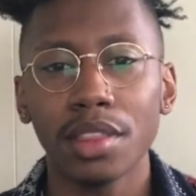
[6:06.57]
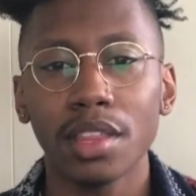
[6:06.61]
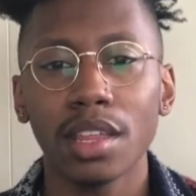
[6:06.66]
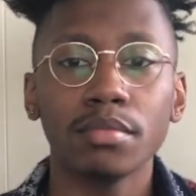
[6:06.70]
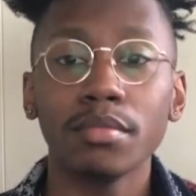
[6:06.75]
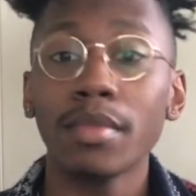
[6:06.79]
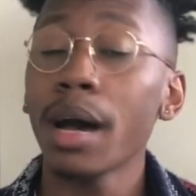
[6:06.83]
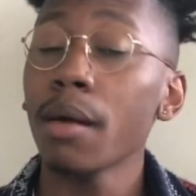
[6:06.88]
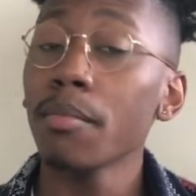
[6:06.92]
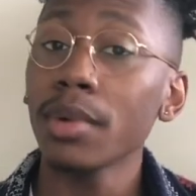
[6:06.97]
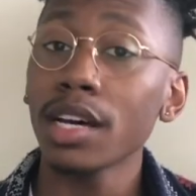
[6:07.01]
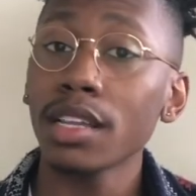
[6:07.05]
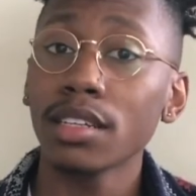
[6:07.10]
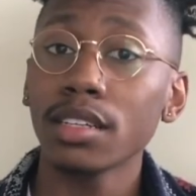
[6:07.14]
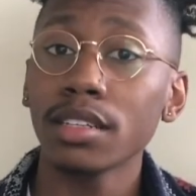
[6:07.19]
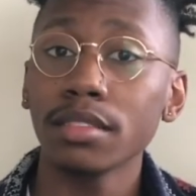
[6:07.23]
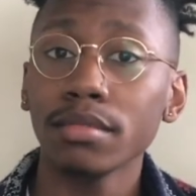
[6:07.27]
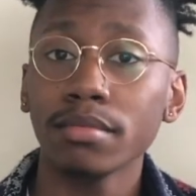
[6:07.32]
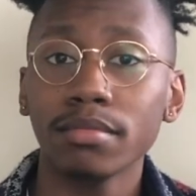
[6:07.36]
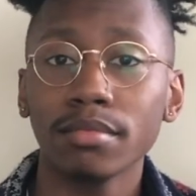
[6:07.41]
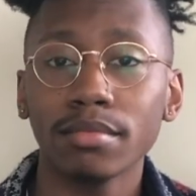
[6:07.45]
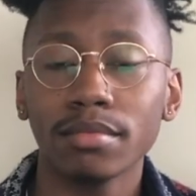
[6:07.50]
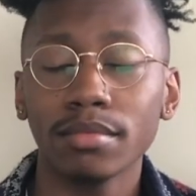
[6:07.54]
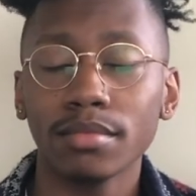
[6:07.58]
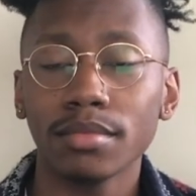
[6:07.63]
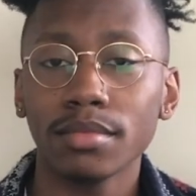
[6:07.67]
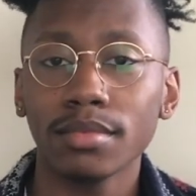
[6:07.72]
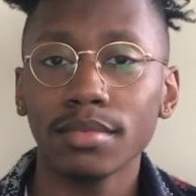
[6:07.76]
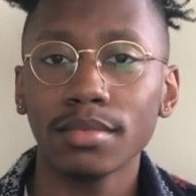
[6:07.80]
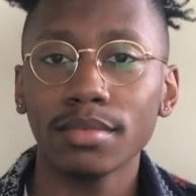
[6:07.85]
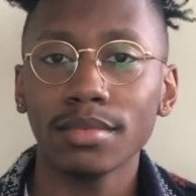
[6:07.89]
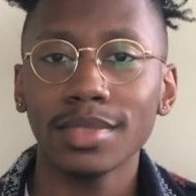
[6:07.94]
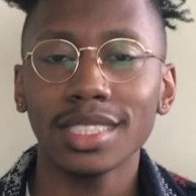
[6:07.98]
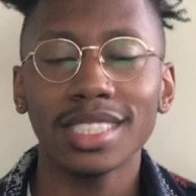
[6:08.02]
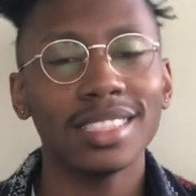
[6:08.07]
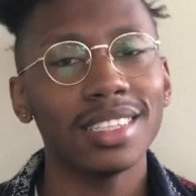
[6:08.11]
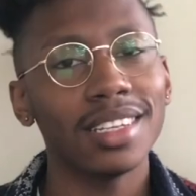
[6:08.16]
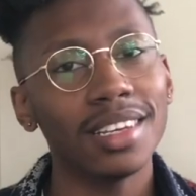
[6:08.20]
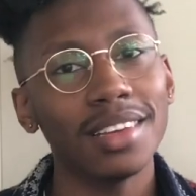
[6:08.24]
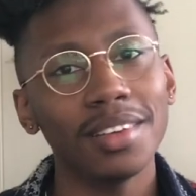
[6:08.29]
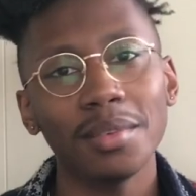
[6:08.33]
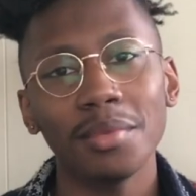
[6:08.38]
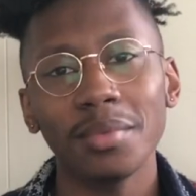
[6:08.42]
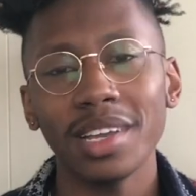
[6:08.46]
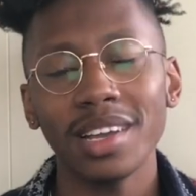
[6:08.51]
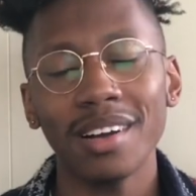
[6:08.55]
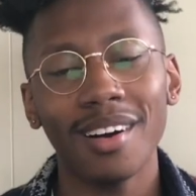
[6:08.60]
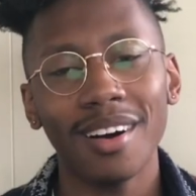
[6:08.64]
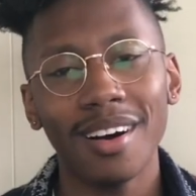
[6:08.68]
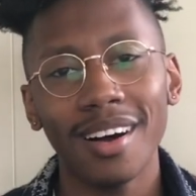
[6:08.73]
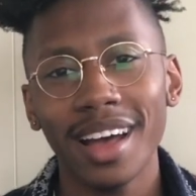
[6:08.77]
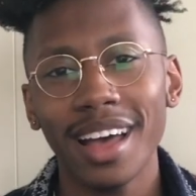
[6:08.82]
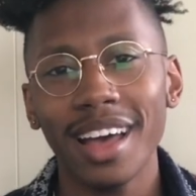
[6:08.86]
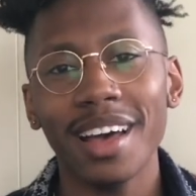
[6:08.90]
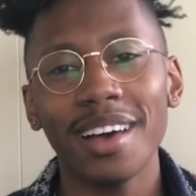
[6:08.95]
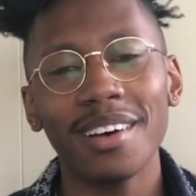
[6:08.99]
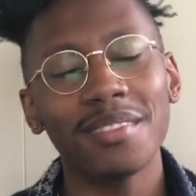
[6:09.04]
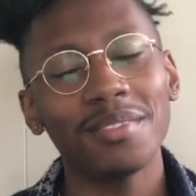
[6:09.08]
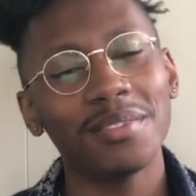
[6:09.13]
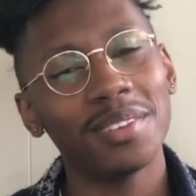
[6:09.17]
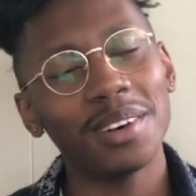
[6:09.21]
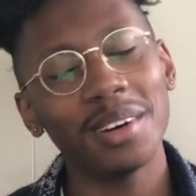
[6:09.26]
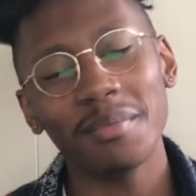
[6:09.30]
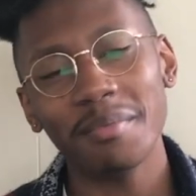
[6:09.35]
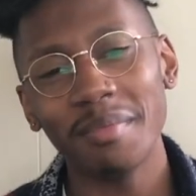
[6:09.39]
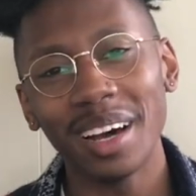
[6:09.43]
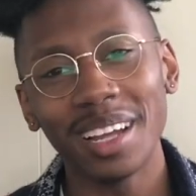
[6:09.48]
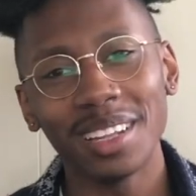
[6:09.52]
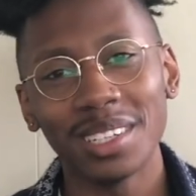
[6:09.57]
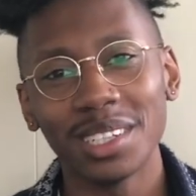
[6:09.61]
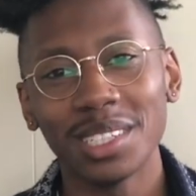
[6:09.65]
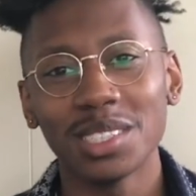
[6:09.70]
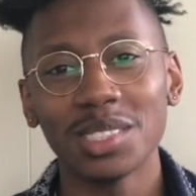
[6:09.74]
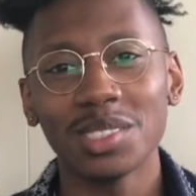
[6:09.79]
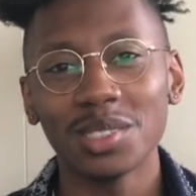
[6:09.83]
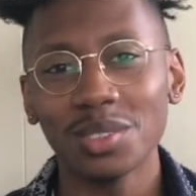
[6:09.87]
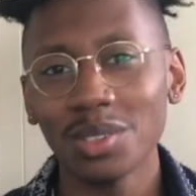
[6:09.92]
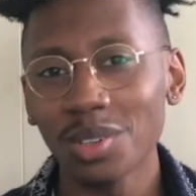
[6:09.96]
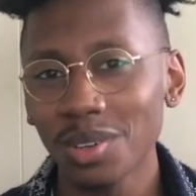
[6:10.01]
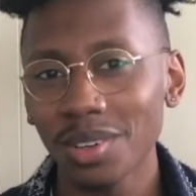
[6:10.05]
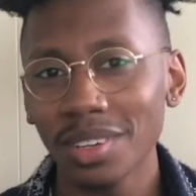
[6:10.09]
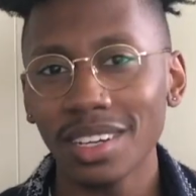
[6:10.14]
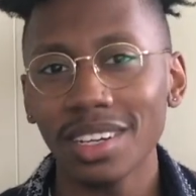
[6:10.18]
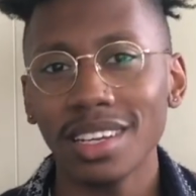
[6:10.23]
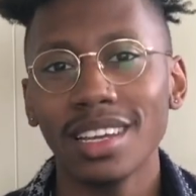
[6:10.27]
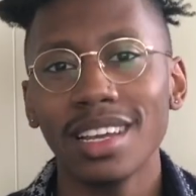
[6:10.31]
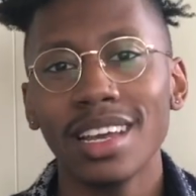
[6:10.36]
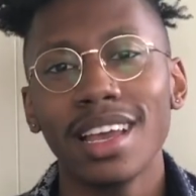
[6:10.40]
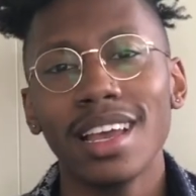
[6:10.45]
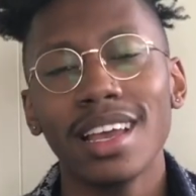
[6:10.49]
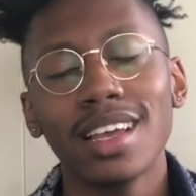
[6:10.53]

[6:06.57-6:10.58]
My mother, see, we all have a mother's story,